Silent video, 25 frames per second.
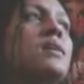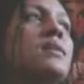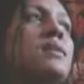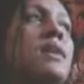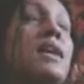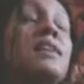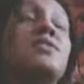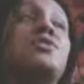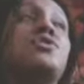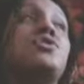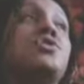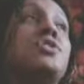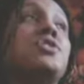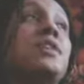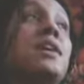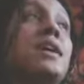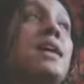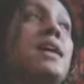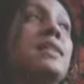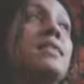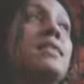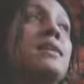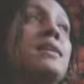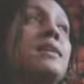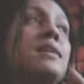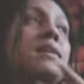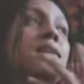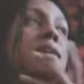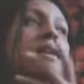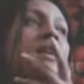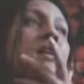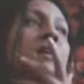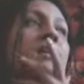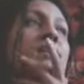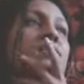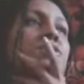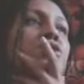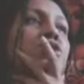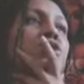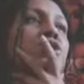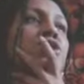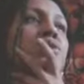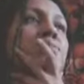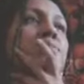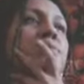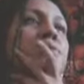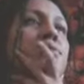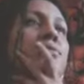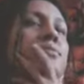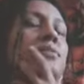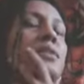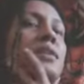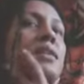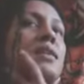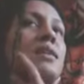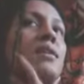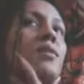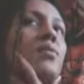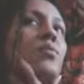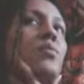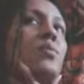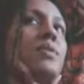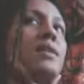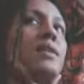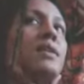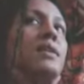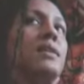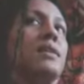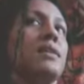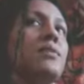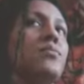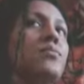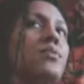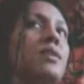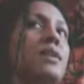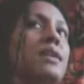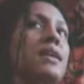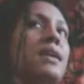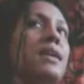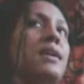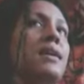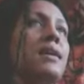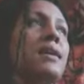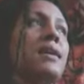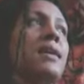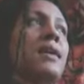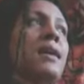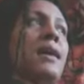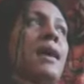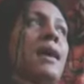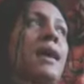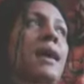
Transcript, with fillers: yesterday, I think, and she was doing like a weekly reading.